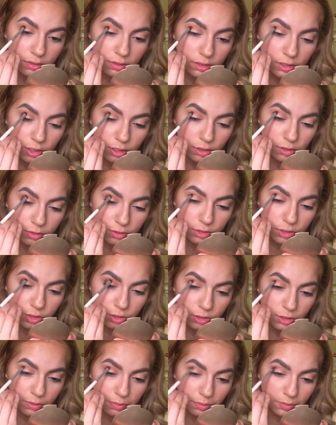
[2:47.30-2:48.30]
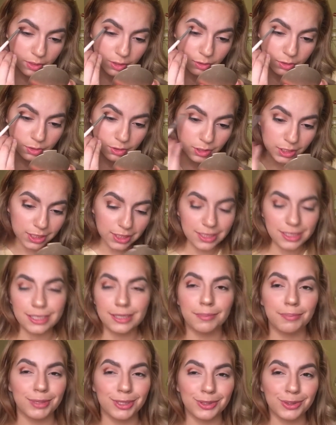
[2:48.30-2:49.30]
to go to the middle crease.
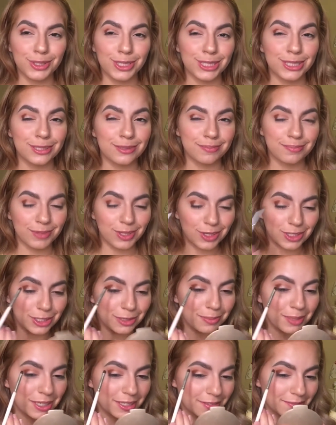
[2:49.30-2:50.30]
Middle crease? Question mark.